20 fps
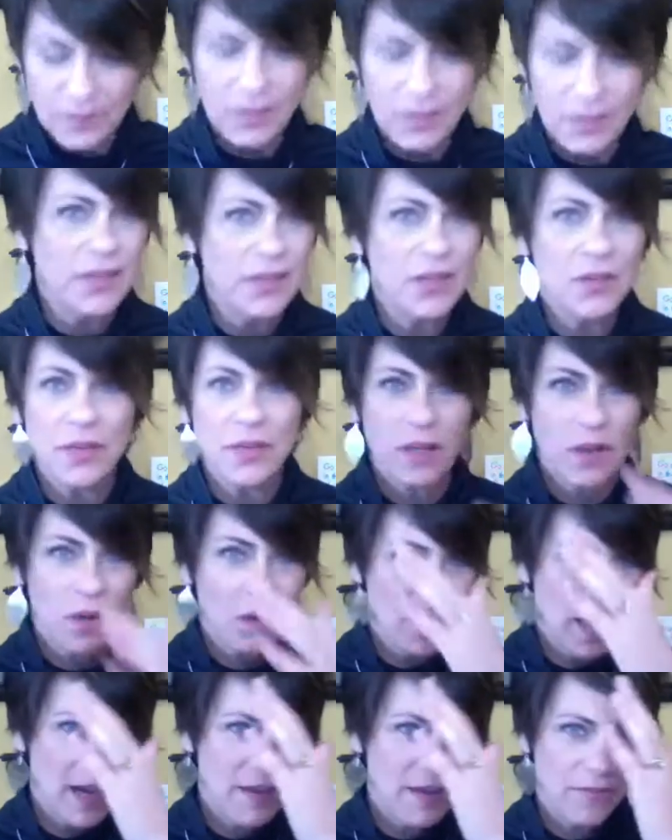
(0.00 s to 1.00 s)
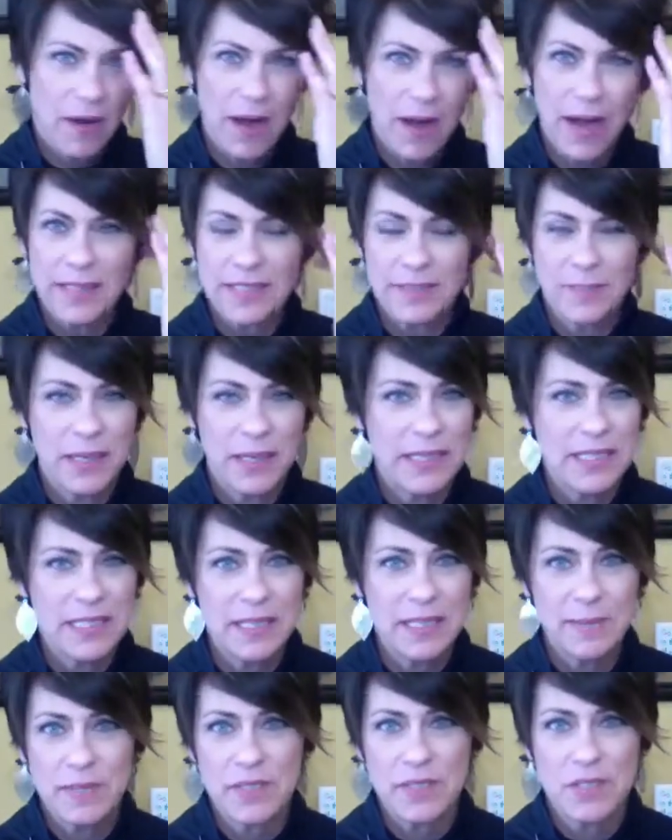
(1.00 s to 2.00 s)
And you can go live as many
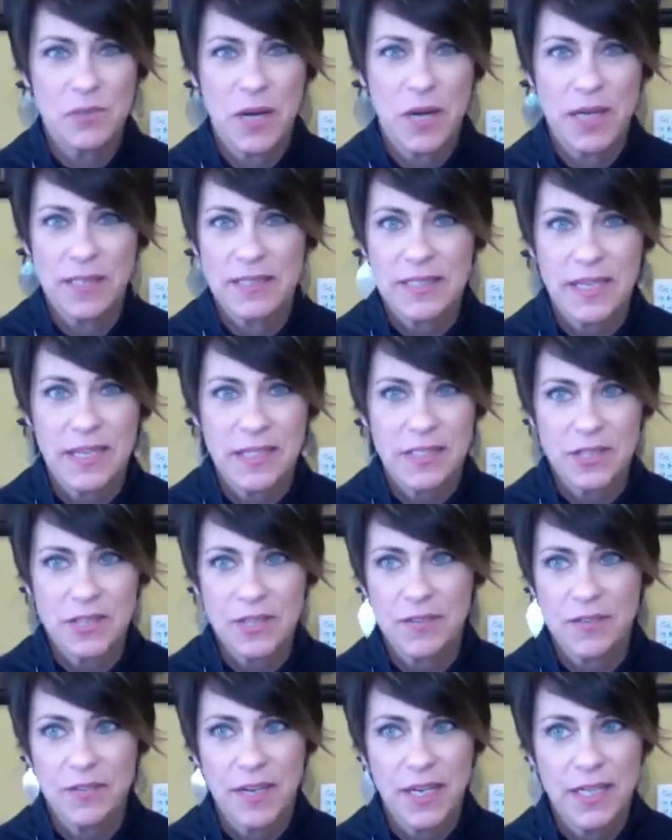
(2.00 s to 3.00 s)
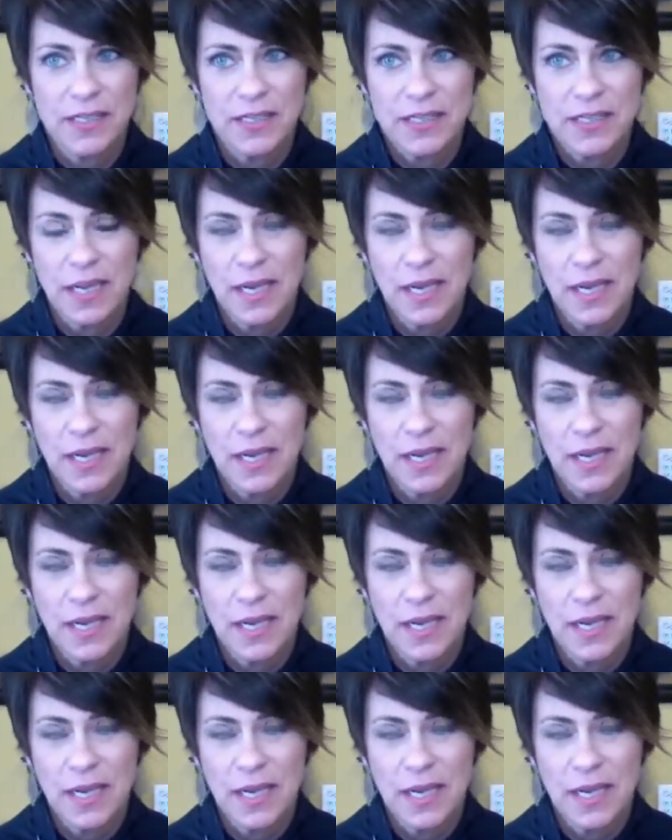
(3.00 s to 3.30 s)
times as you want inside your event.